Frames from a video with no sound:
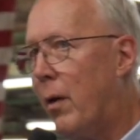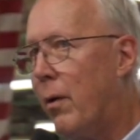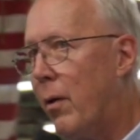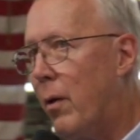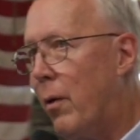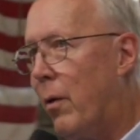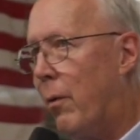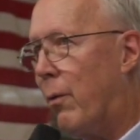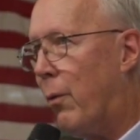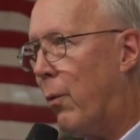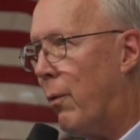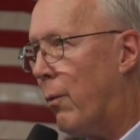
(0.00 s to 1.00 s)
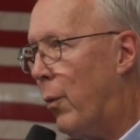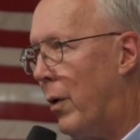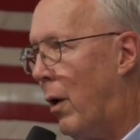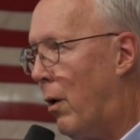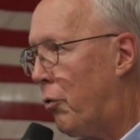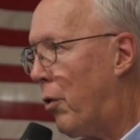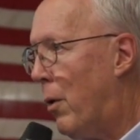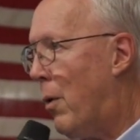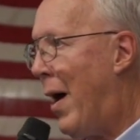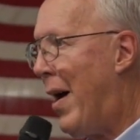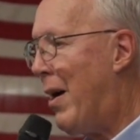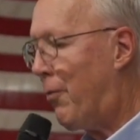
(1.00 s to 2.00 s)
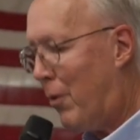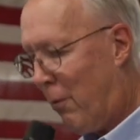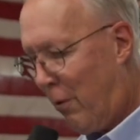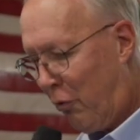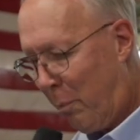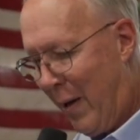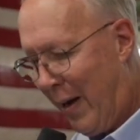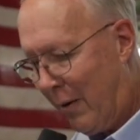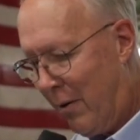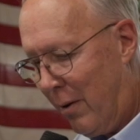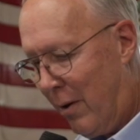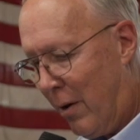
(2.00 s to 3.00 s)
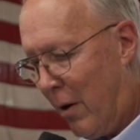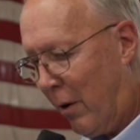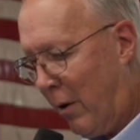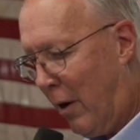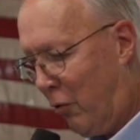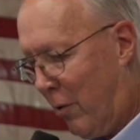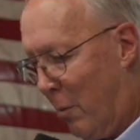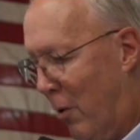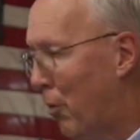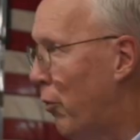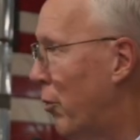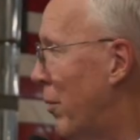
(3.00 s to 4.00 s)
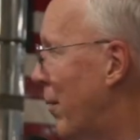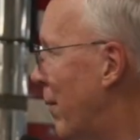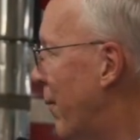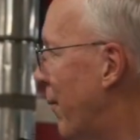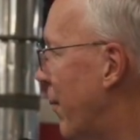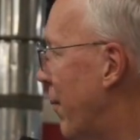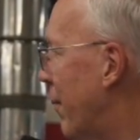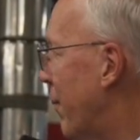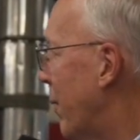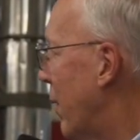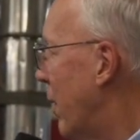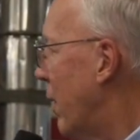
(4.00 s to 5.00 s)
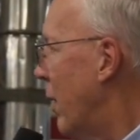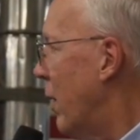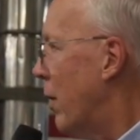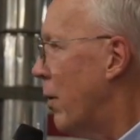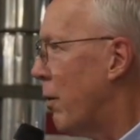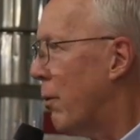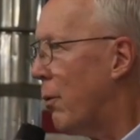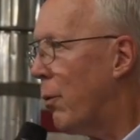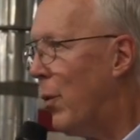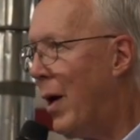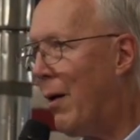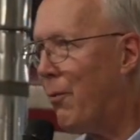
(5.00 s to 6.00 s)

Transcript: which is the Toyota system, and started looking into it. And